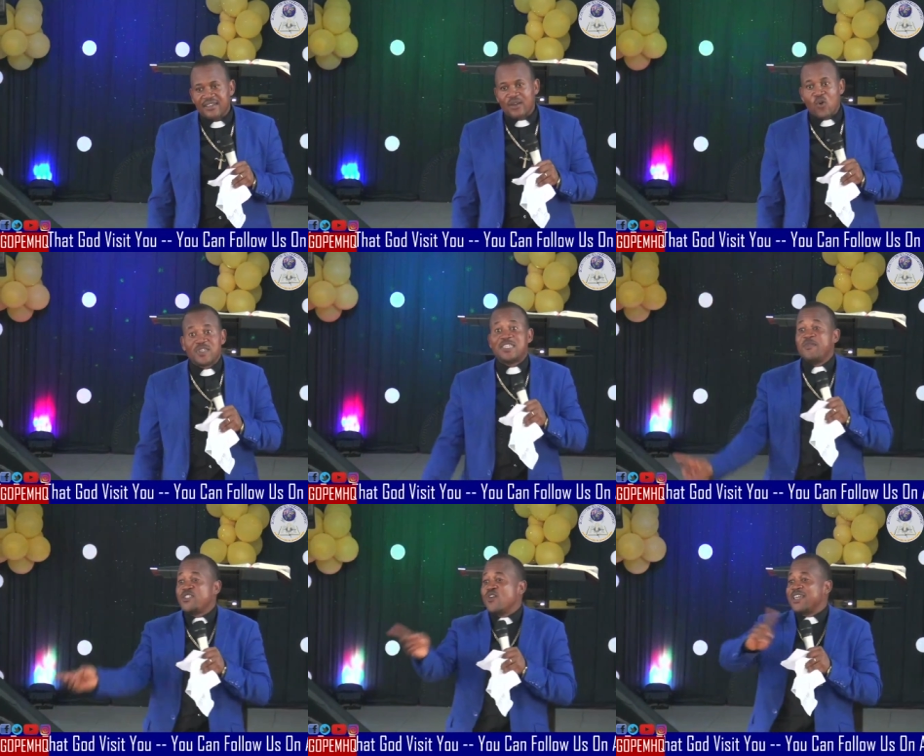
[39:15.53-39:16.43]
Go see me
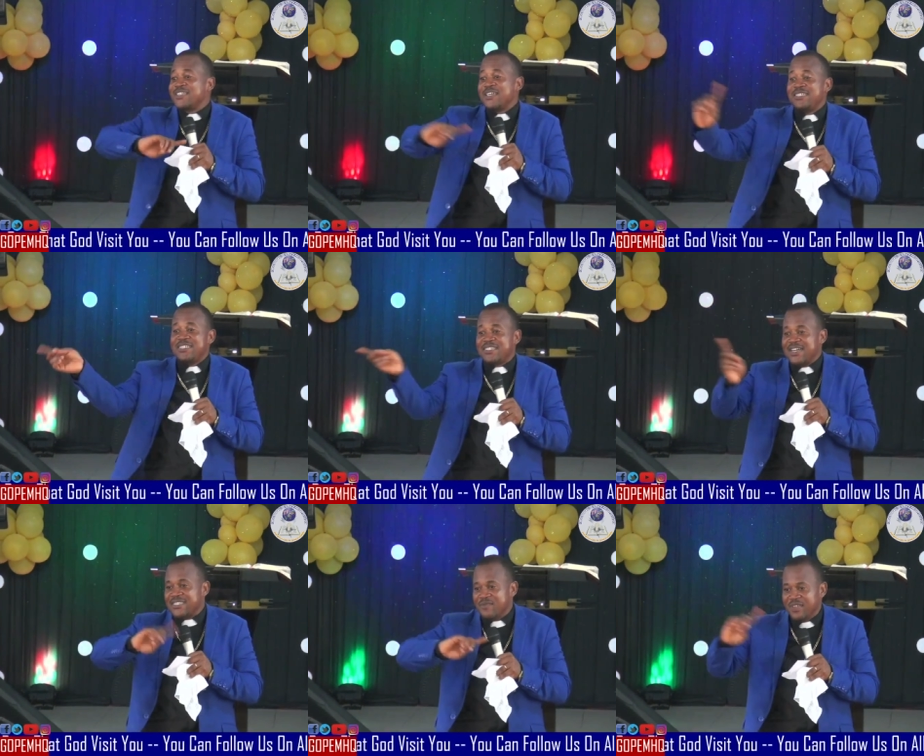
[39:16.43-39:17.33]
so can
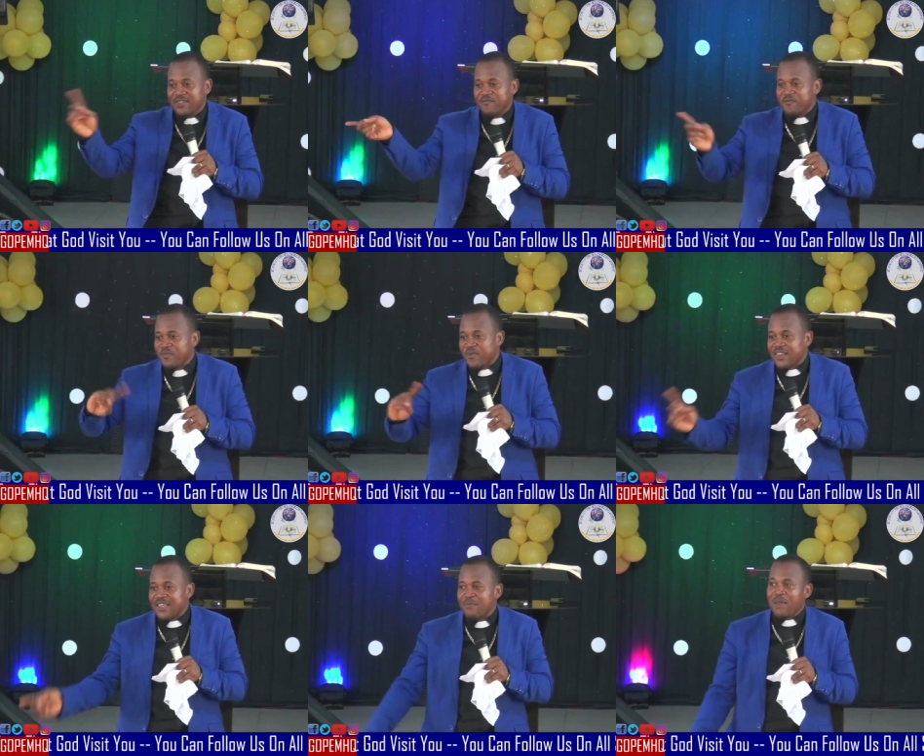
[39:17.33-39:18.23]
disgrace me.
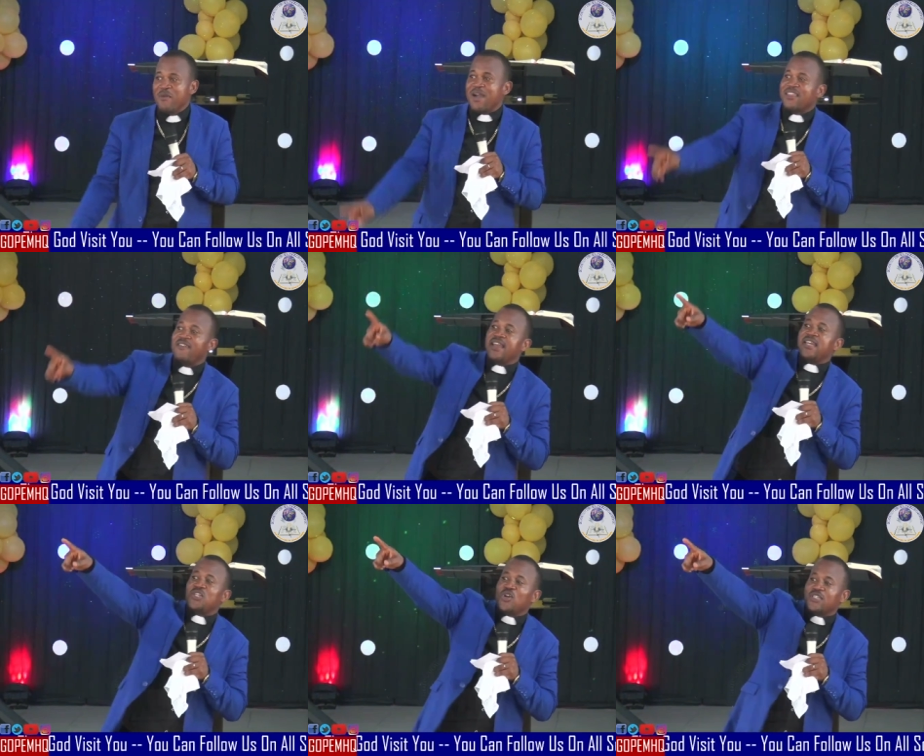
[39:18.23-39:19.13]
But me, my day
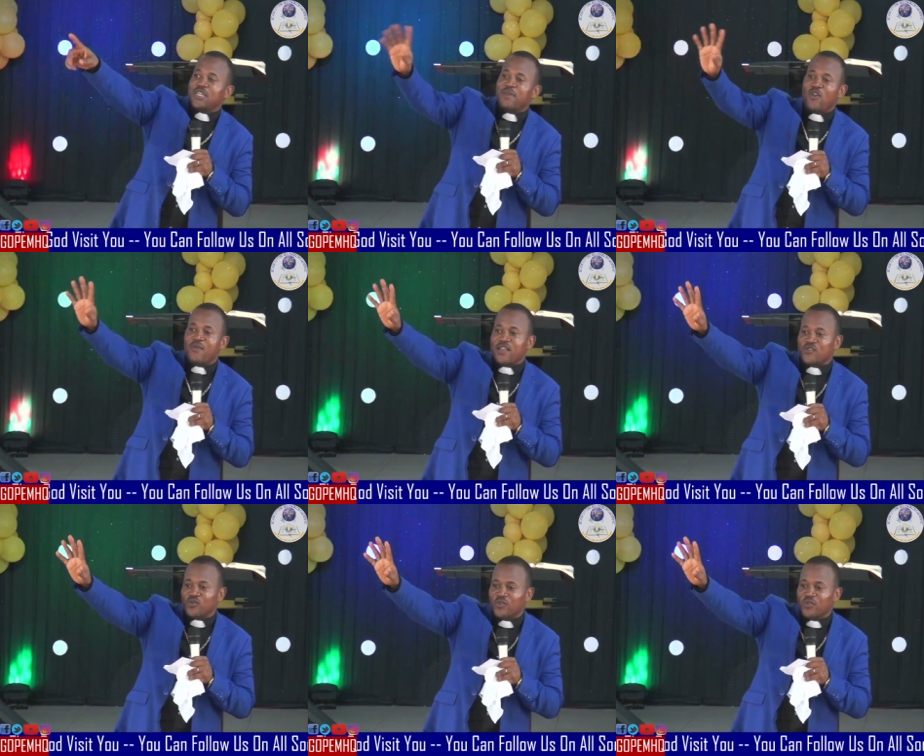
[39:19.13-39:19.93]
church, Ibelomasu.